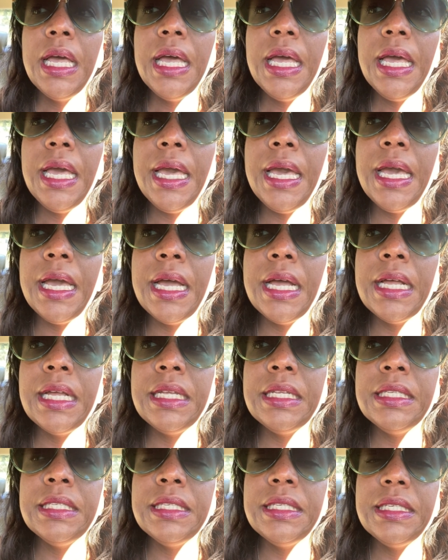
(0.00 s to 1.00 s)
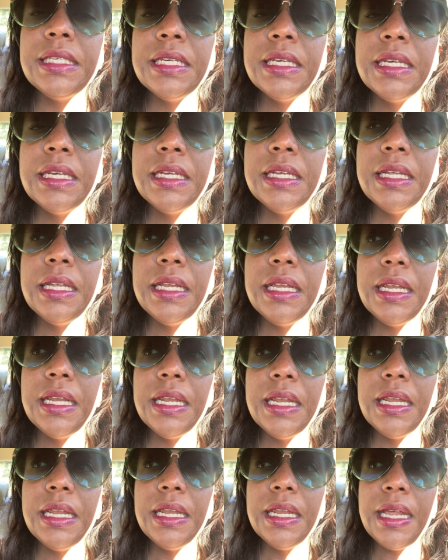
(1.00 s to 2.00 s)
And
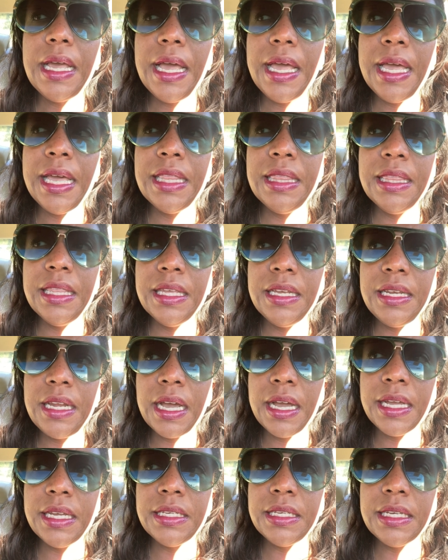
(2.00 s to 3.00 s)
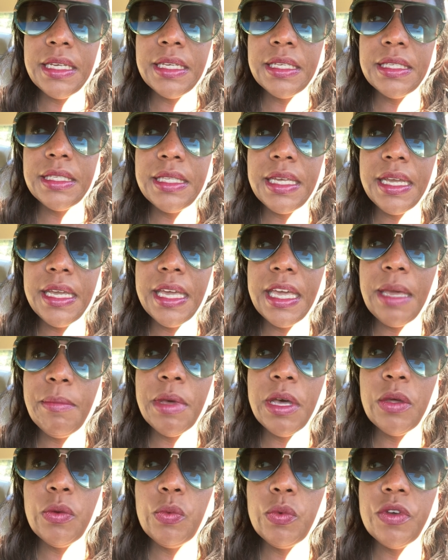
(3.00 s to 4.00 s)
in the 90s, they came
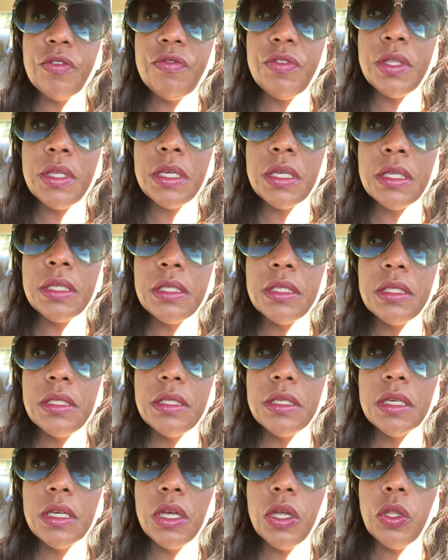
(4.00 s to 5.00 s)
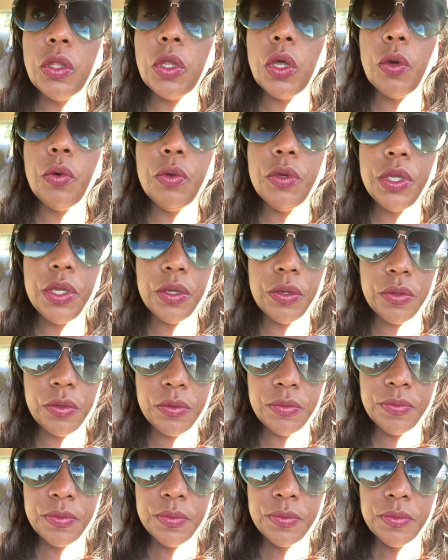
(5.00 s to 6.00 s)
out with this
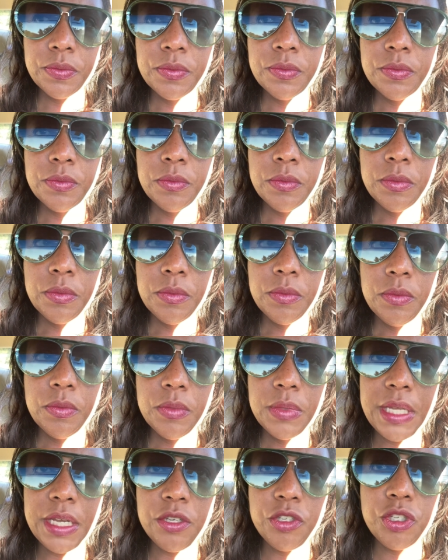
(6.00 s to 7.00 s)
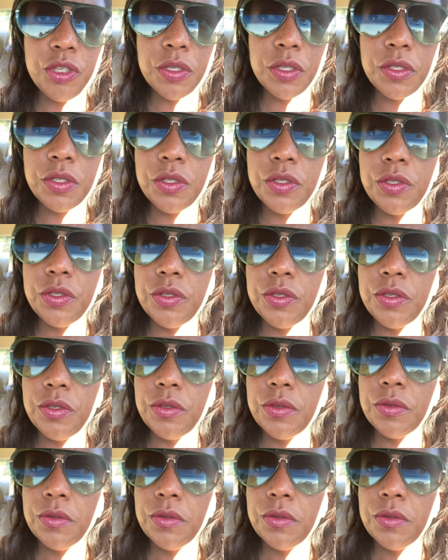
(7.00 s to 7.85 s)
colonial that just